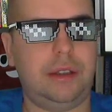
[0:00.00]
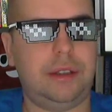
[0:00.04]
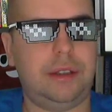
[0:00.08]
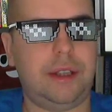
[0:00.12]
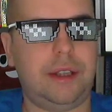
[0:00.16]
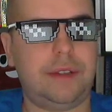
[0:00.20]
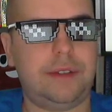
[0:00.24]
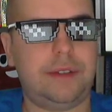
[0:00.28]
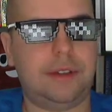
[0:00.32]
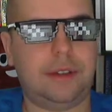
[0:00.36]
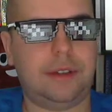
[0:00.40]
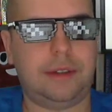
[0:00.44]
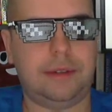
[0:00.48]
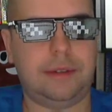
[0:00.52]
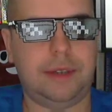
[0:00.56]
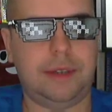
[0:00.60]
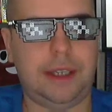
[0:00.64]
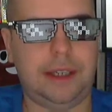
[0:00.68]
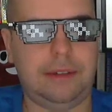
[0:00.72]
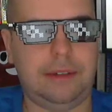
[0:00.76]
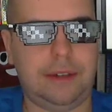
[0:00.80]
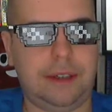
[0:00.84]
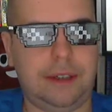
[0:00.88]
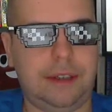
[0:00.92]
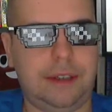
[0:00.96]
Doesn't go
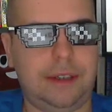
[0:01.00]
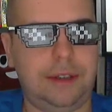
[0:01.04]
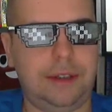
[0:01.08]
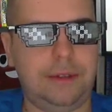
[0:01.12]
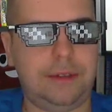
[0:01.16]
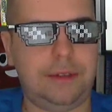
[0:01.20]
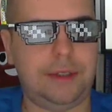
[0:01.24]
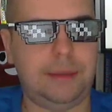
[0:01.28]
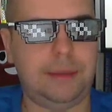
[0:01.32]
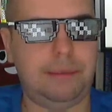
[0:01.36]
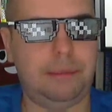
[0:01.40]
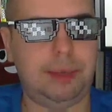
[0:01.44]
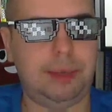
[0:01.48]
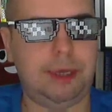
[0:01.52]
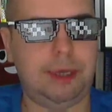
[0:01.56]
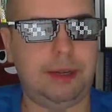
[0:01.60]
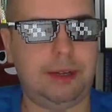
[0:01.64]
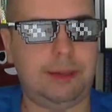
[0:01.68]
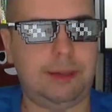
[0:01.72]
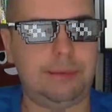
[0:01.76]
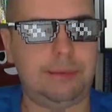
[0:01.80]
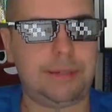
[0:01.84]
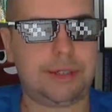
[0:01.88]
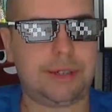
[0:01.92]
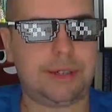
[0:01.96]
anywhere. They're using
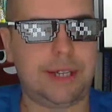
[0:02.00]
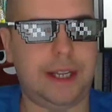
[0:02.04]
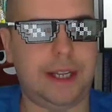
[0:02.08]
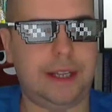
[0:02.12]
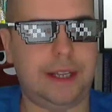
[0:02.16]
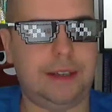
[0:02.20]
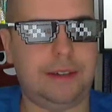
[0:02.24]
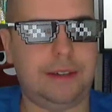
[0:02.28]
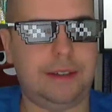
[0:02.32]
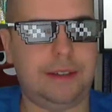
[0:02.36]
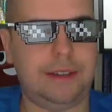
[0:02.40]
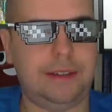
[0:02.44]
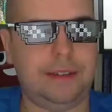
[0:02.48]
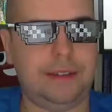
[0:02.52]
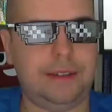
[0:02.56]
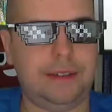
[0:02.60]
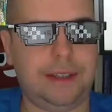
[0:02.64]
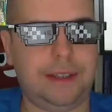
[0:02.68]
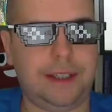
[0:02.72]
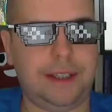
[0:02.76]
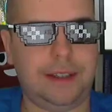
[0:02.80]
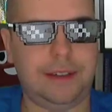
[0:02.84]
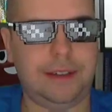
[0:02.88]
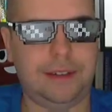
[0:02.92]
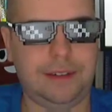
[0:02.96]
Binom Tracker, as you
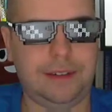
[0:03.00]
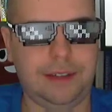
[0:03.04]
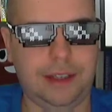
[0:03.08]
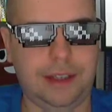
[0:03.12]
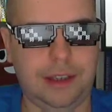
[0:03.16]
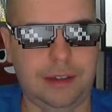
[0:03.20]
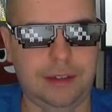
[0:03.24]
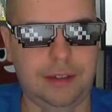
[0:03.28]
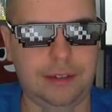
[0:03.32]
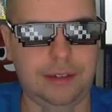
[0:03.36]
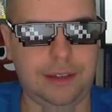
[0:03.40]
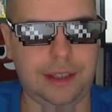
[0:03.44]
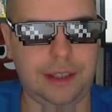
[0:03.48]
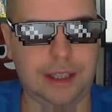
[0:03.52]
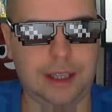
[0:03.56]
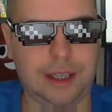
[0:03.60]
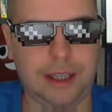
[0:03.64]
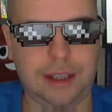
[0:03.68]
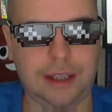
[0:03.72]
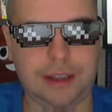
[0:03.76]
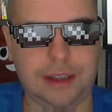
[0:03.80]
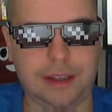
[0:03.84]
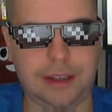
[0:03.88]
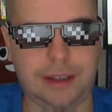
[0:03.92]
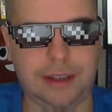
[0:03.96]
can see. Here's the
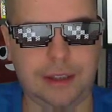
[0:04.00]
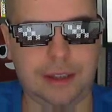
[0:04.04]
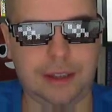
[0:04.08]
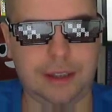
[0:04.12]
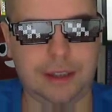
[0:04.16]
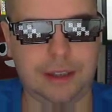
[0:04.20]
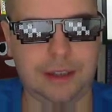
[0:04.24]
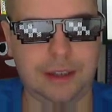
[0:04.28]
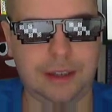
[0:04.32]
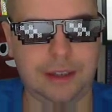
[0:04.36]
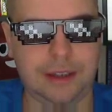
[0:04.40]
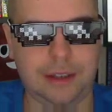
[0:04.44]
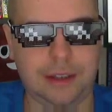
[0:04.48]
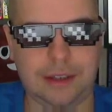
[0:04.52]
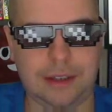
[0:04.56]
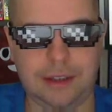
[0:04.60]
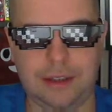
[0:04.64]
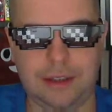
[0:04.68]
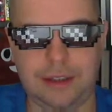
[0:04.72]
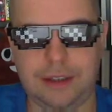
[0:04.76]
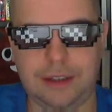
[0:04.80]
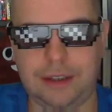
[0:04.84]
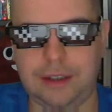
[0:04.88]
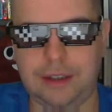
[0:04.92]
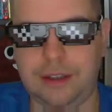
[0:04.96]
icon.
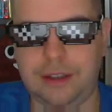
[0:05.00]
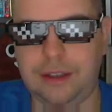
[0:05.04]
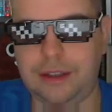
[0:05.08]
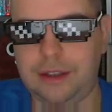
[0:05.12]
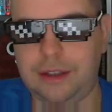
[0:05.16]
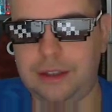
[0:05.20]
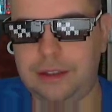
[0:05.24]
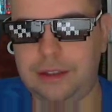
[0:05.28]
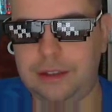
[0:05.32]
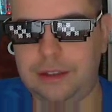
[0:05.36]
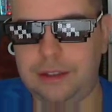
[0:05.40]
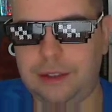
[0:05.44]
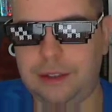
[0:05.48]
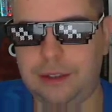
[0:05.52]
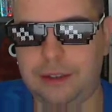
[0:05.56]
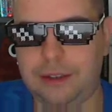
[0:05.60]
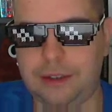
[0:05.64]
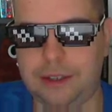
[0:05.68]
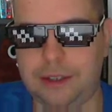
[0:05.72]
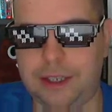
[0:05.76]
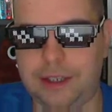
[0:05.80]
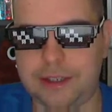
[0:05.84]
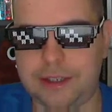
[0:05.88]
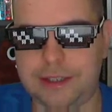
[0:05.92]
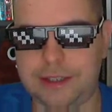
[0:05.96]

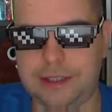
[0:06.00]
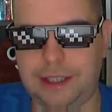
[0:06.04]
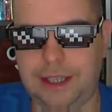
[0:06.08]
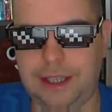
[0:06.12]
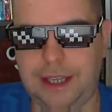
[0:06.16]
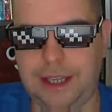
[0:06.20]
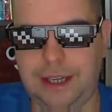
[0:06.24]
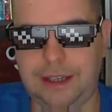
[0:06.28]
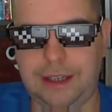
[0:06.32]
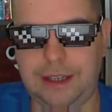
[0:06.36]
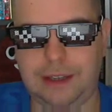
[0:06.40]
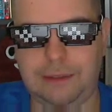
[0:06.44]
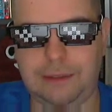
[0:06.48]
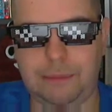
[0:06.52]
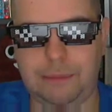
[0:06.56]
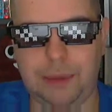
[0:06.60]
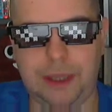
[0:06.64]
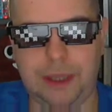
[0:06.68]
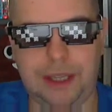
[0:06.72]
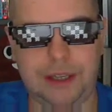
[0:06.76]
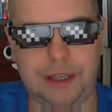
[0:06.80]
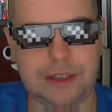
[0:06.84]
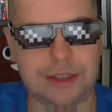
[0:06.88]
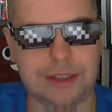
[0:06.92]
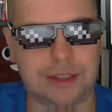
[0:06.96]
Oh, here's the landing
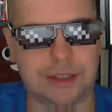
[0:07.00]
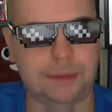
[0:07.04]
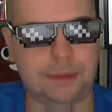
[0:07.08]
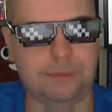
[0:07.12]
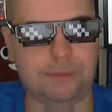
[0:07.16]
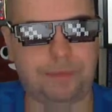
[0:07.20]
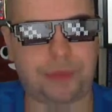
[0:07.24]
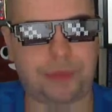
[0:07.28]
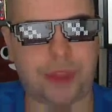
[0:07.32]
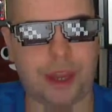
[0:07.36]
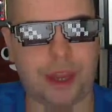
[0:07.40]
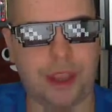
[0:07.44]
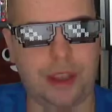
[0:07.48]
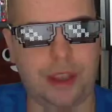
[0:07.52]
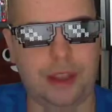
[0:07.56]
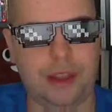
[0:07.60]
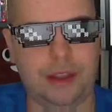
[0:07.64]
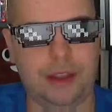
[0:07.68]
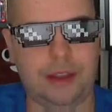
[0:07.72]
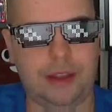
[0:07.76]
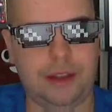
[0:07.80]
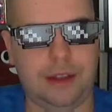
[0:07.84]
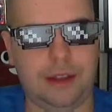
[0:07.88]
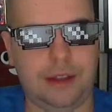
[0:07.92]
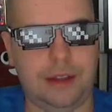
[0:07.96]
page. So
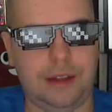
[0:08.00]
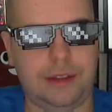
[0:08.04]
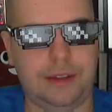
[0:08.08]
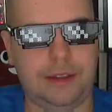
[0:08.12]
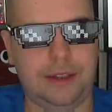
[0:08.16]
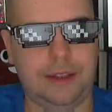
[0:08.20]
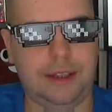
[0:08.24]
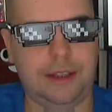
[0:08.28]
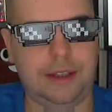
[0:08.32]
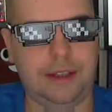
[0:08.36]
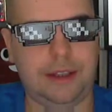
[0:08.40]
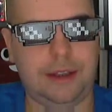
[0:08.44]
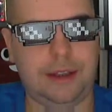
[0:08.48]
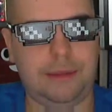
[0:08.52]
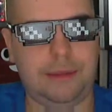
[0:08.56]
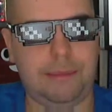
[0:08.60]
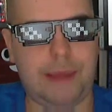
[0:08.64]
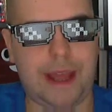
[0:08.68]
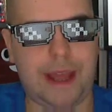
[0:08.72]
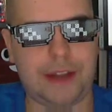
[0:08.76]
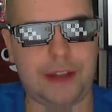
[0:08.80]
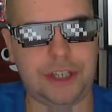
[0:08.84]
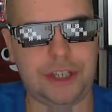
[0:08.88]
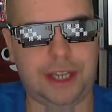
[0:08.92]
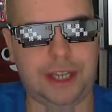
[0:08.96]
the
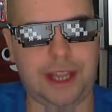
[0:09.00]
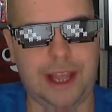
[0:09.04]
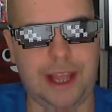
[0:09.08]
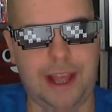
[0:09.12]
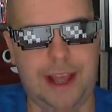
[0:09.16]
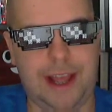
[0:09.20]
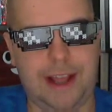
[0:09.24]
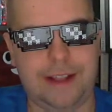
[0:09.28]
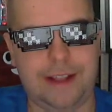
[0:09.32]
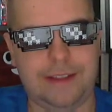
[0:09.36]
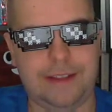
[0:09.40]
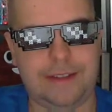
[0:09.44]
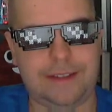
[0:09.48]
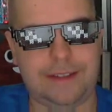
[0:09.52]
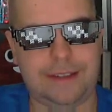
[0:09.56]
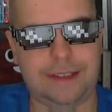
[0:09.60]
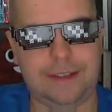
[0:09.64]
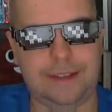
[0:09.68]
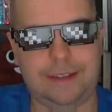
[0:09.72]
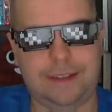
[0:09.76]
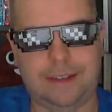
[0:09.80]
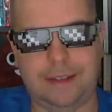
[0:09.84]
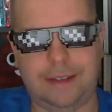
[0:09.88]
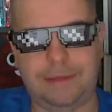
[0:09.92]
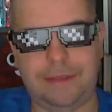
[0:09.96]
MagicAdz
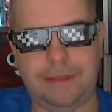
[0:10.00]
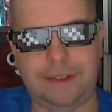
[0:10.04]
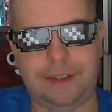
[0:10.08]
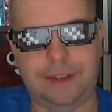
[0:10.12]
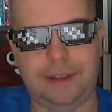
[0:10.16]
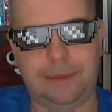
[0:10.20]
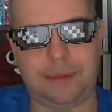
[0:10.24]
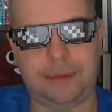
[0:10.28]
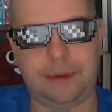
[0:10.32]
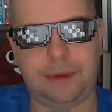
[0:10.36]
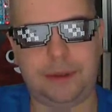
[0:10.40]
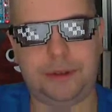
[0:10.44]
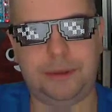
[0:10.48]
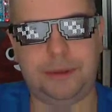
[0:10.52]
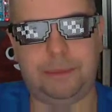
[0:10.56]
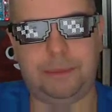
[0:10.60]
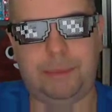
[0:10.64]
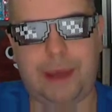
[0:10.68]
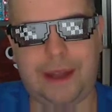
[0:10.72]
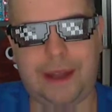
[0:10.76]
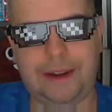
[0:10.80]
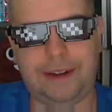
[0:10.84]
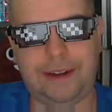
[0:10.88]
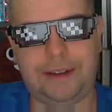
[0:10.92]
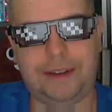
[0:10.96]
system was able to
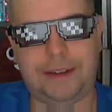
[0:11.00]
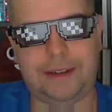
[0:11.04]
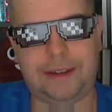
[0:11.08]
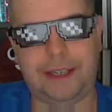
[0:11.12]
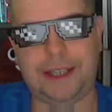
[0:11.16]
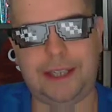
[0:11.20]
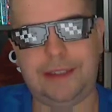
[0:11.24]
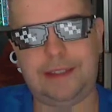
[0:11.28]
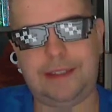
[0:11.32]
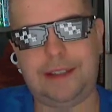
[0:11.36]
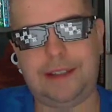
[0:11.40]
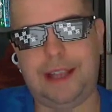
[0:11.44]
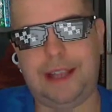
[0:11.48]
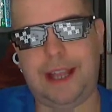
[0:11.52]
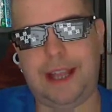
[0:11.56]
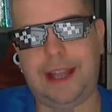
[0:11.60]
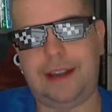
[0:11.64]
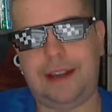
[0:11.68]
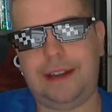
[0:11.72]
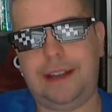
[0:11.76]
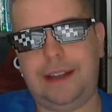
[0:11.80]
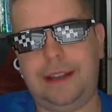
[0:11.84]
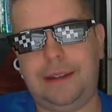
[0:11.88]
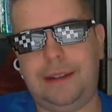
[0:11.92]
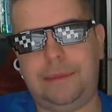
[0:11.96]
penetrate the
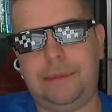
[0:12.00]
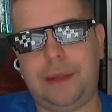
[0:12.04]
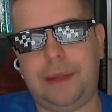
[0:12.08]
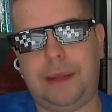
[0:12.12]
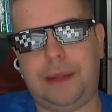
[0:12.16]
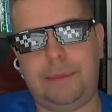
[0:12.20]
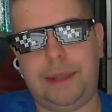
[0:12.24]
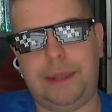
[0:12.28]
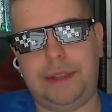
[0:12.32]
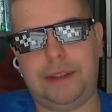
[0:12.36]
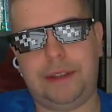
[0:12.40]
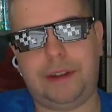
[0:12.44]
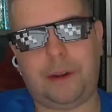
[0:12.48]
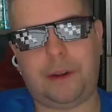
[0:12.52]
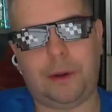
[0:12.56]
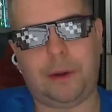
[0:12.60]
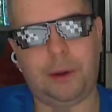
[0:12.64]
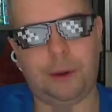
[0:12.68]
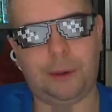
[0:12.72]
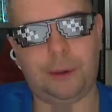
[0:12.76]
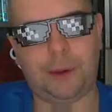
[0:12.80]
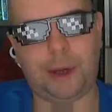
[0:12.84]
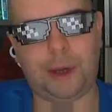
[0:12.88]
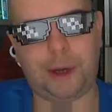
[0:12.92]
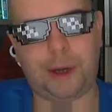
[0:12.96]
the
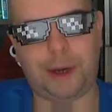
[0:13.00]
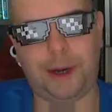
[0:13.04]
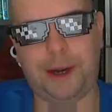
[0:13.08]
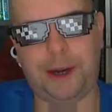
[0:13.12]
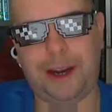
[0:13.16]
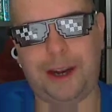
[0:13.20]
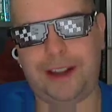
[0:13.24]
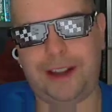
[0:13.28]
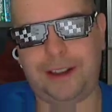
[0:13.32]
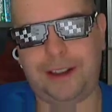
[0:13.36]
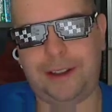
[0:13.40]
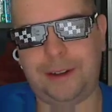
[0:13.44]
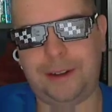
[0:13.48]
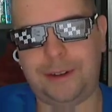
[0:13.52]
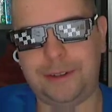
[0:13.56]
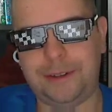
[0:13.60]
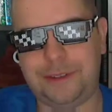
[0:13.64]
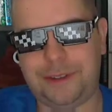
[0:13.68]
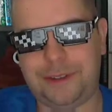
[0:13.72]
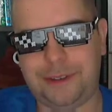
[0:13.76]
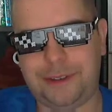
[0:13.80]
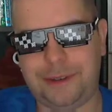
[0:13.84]
cloaker, and go